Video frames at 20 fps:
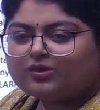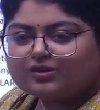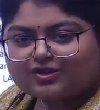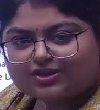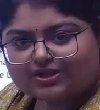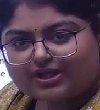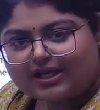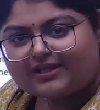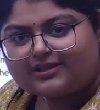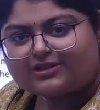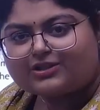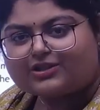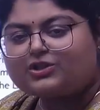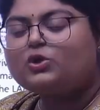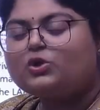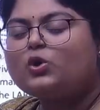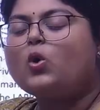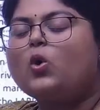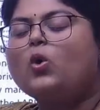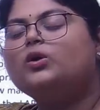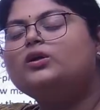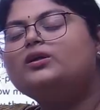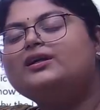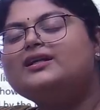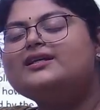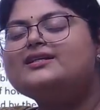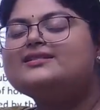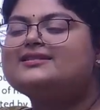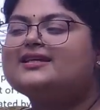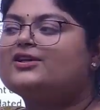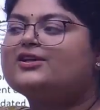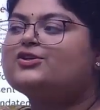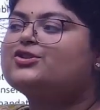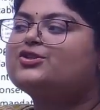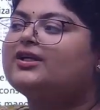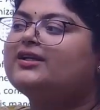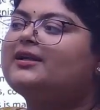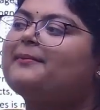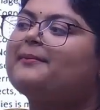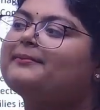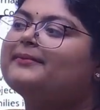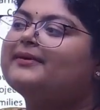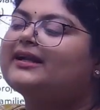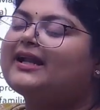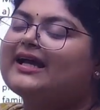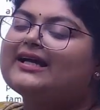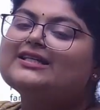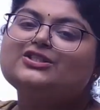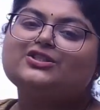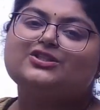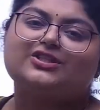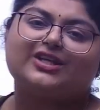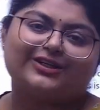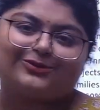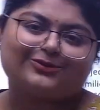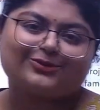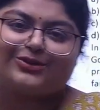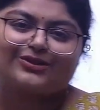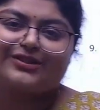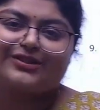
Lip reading: change, only section number has changed.